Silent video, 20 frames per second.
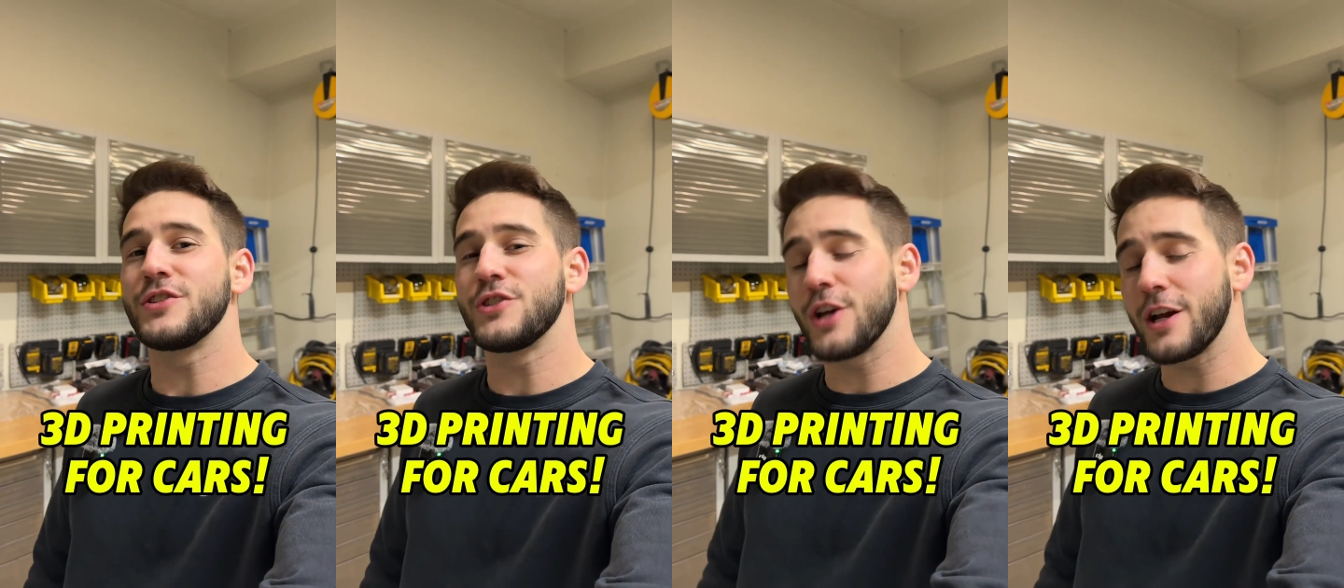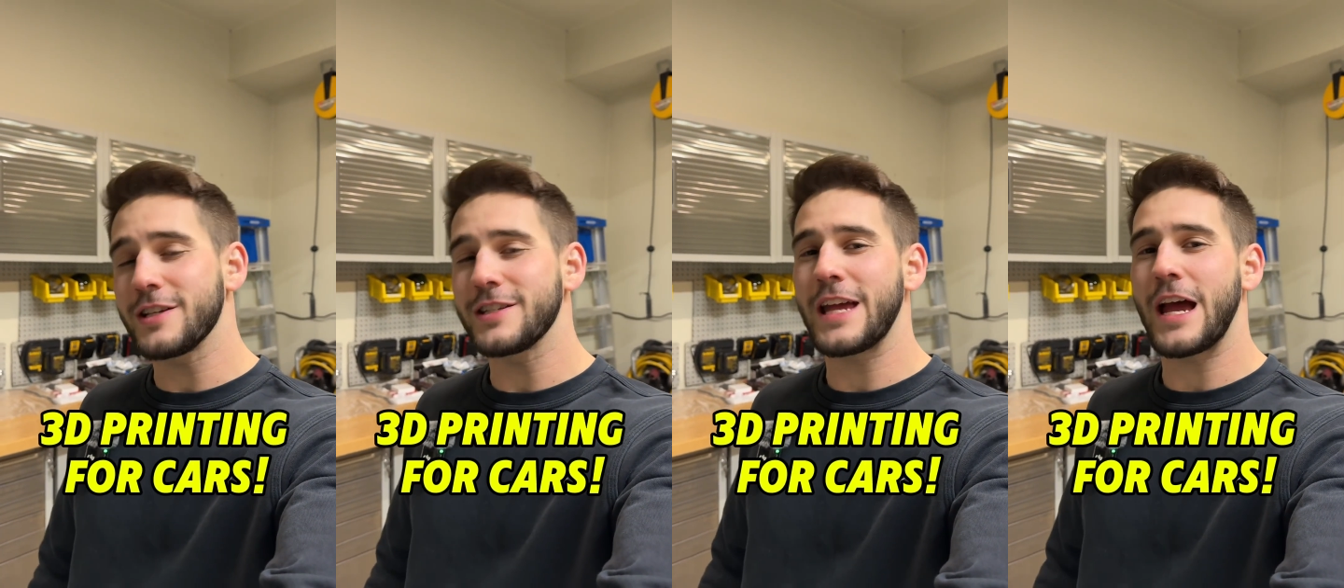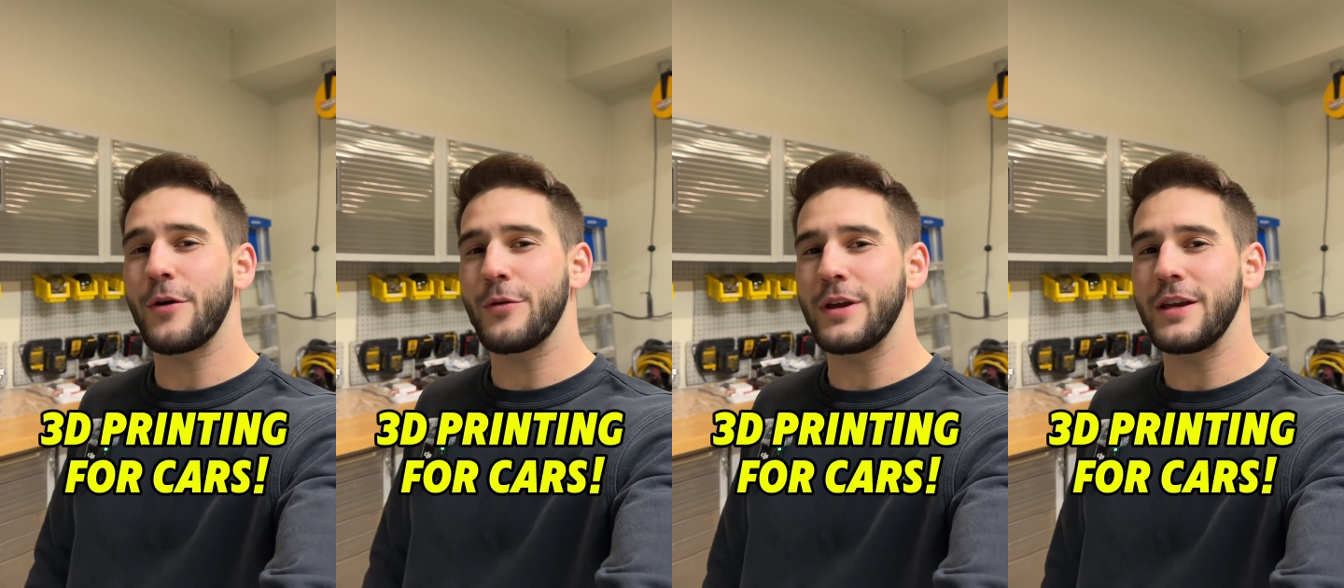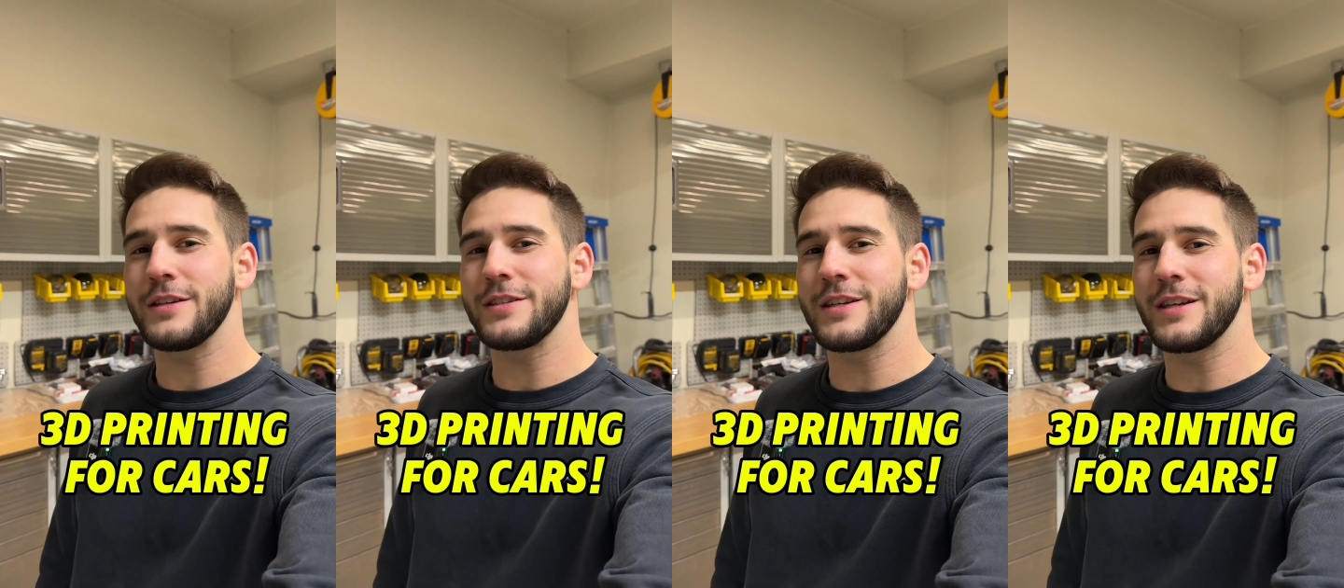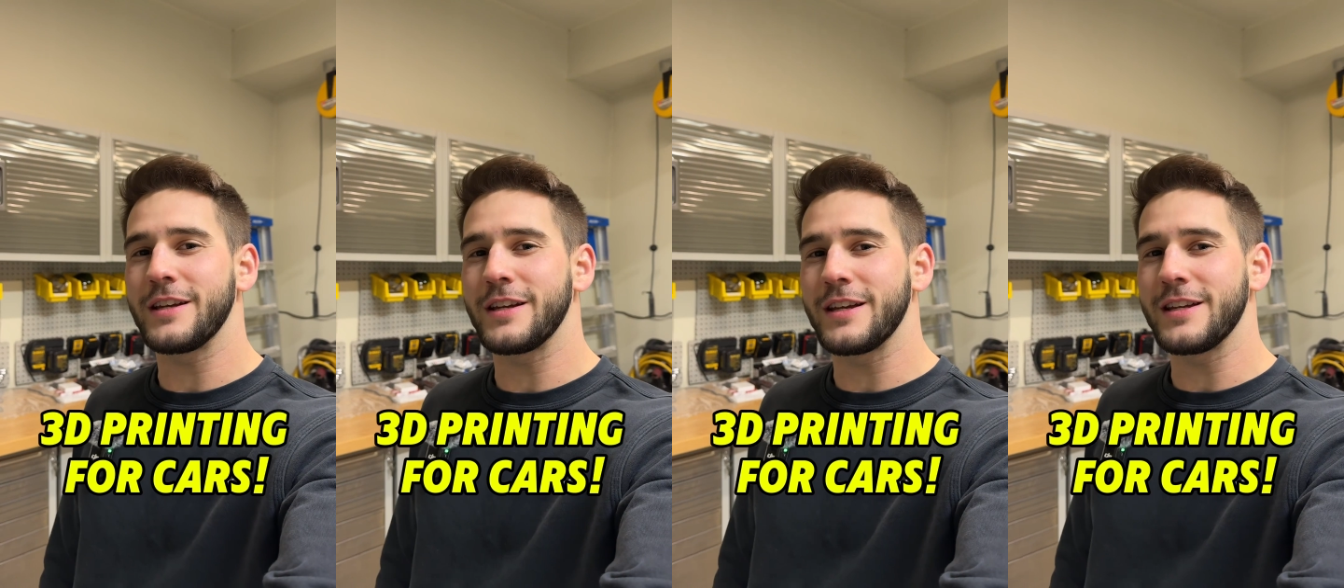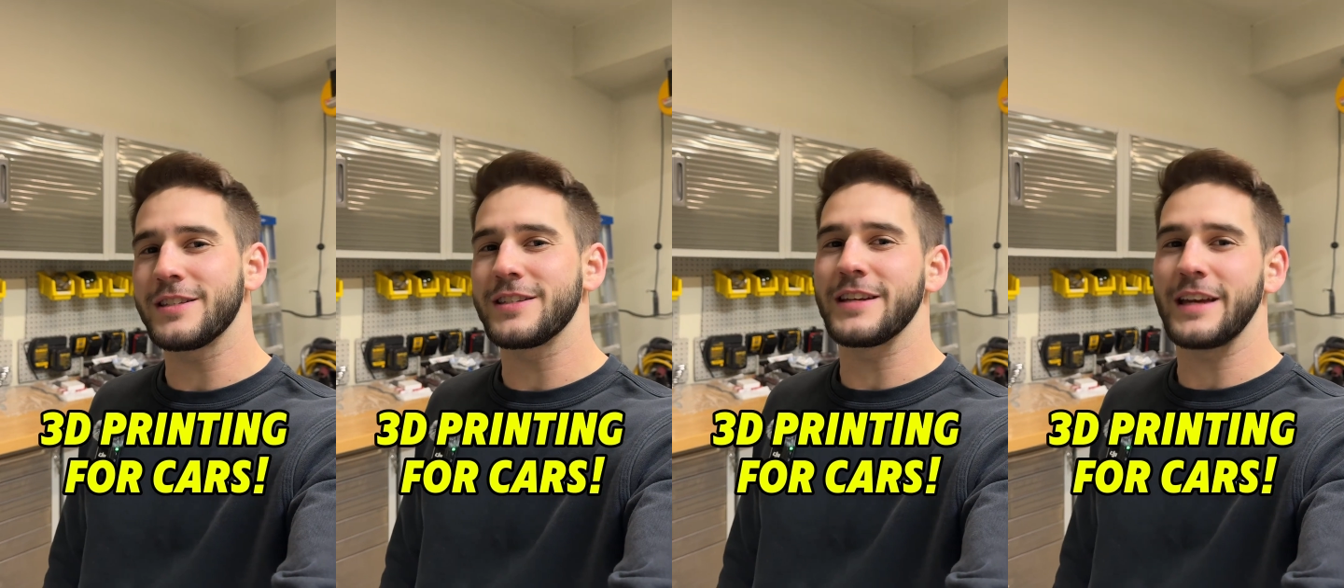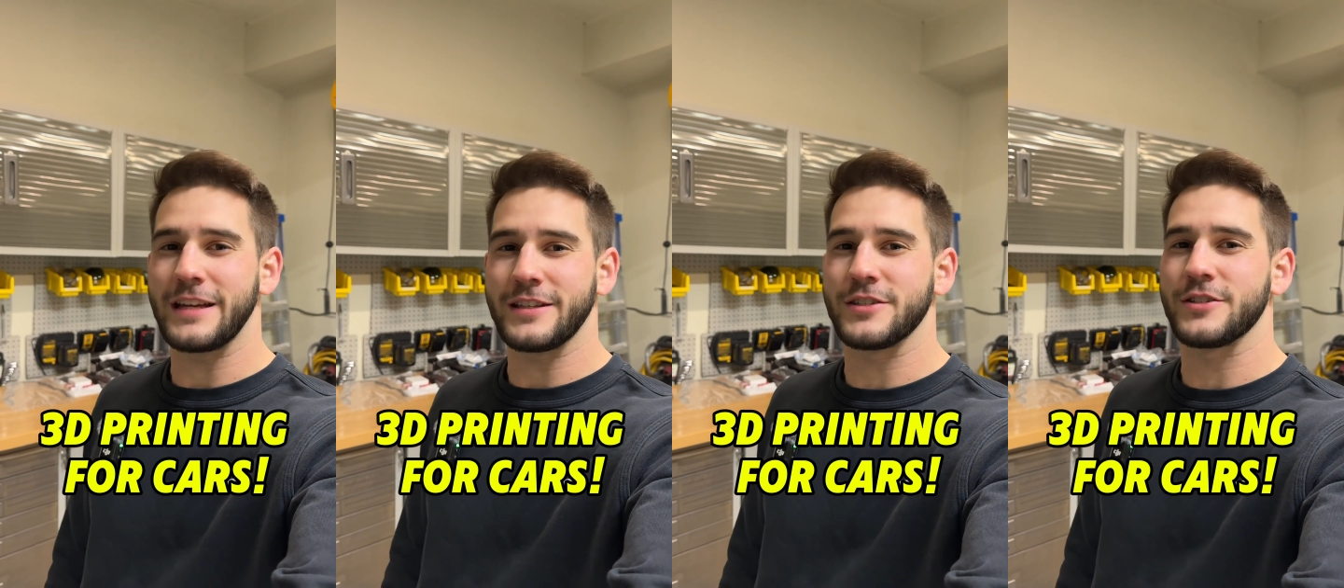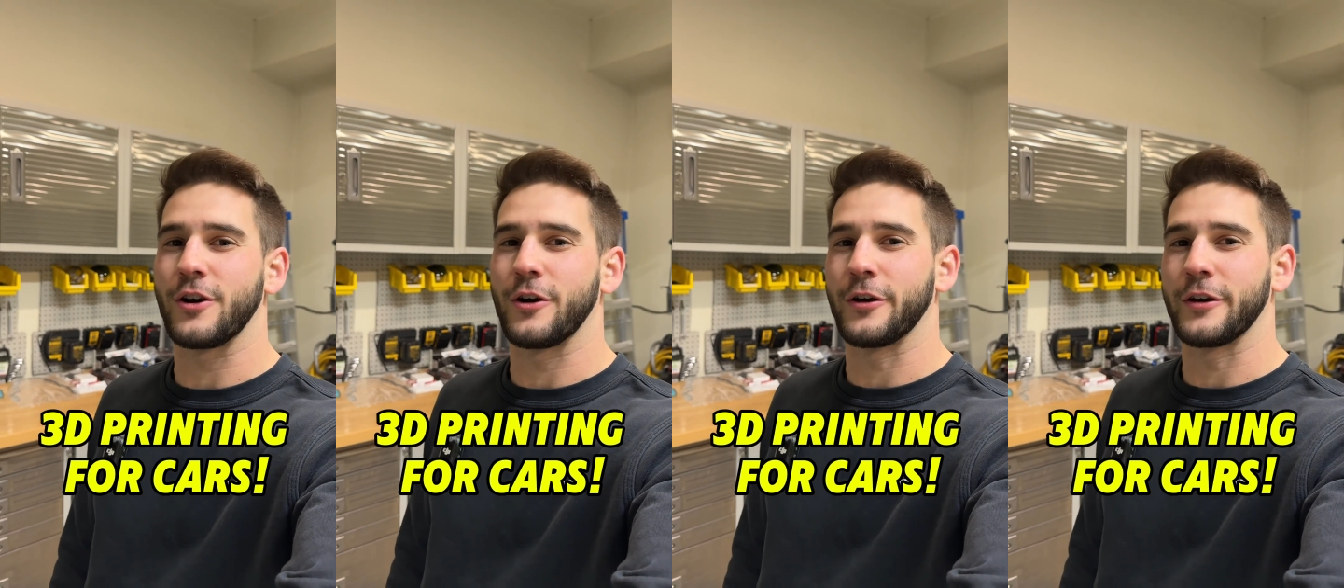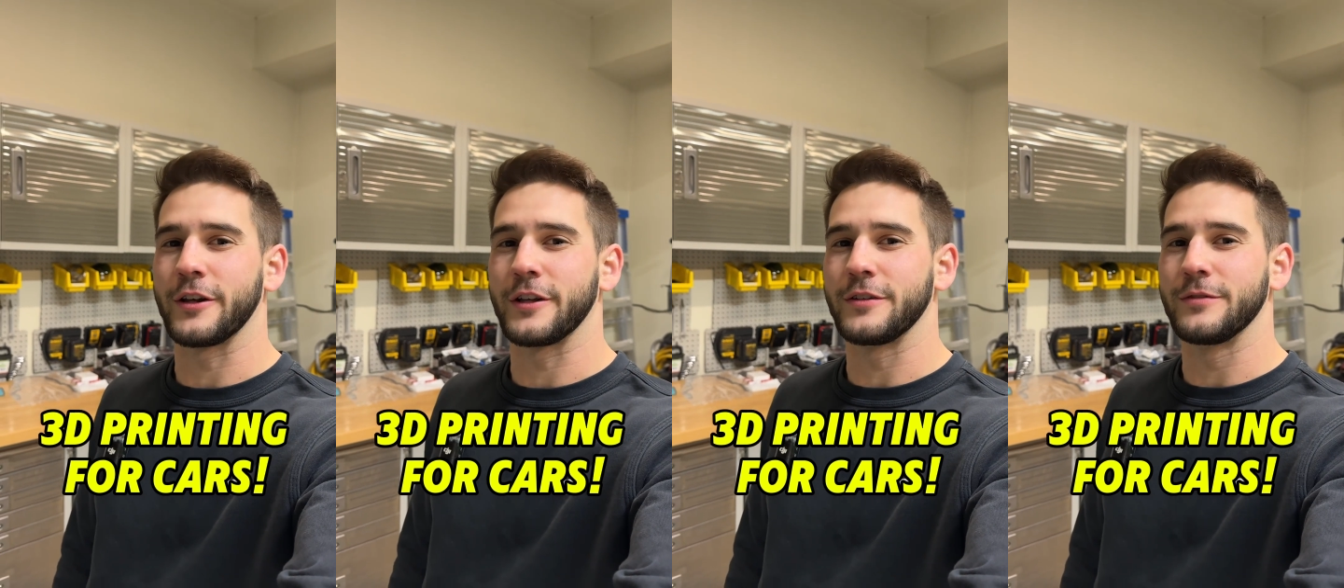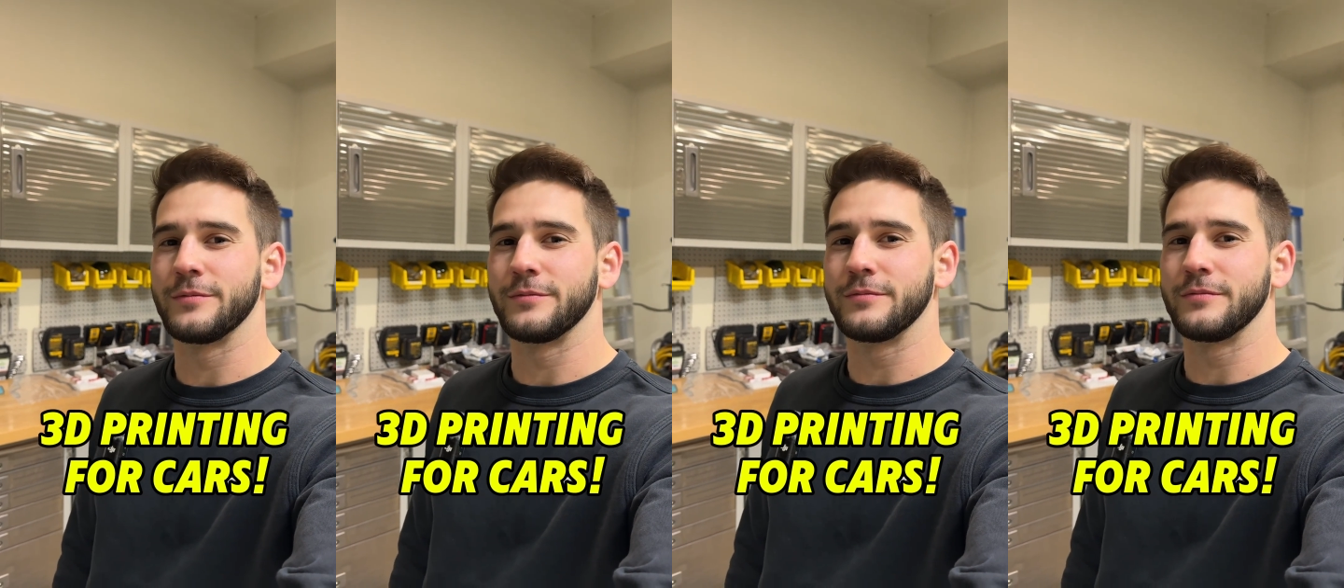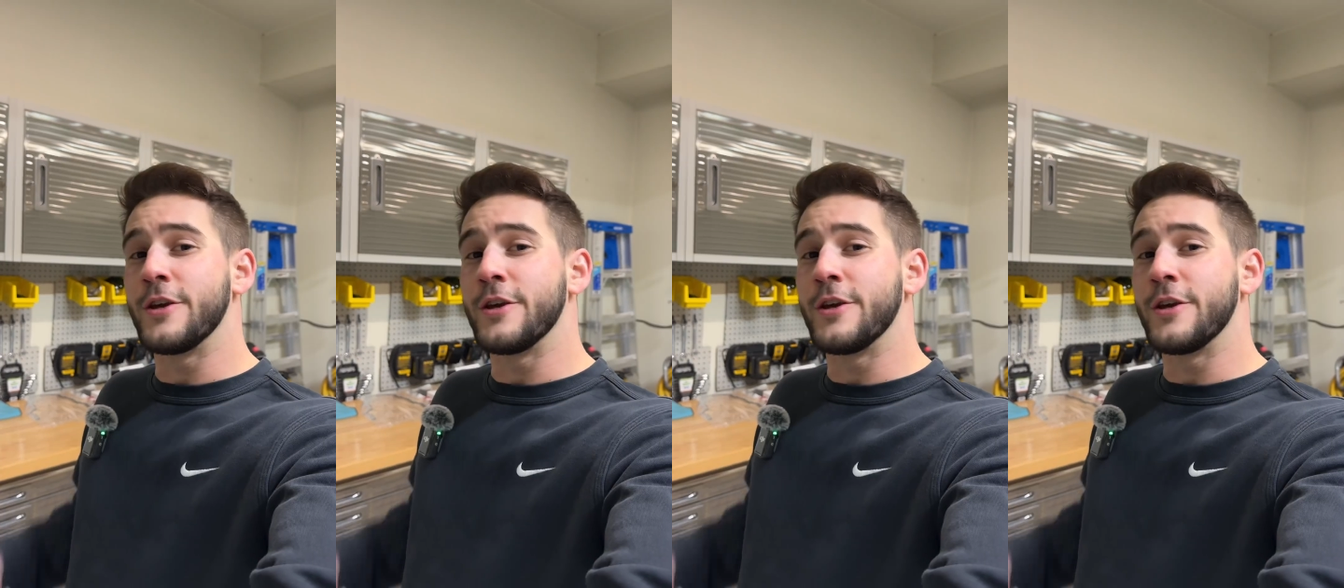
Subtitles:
just how easy it is to get started.